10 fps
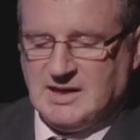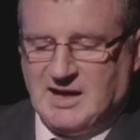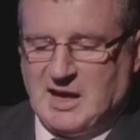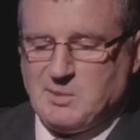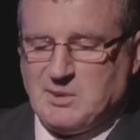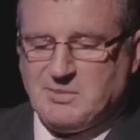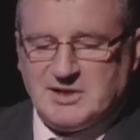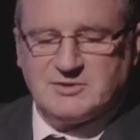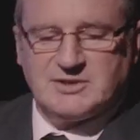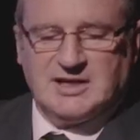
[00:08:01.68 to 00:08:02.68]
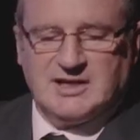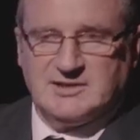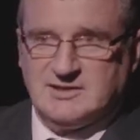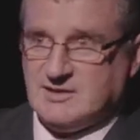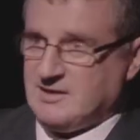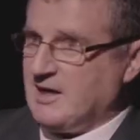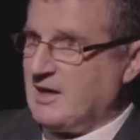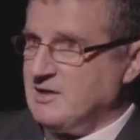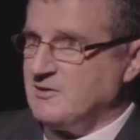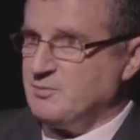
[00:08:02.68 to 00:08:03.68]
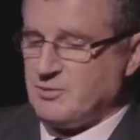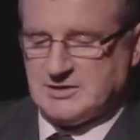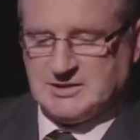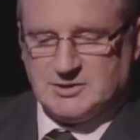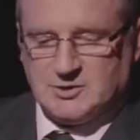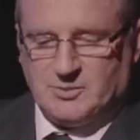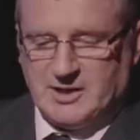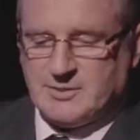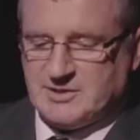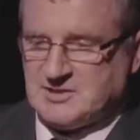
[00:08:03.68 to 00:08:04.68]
had been better attended than any of President Obama's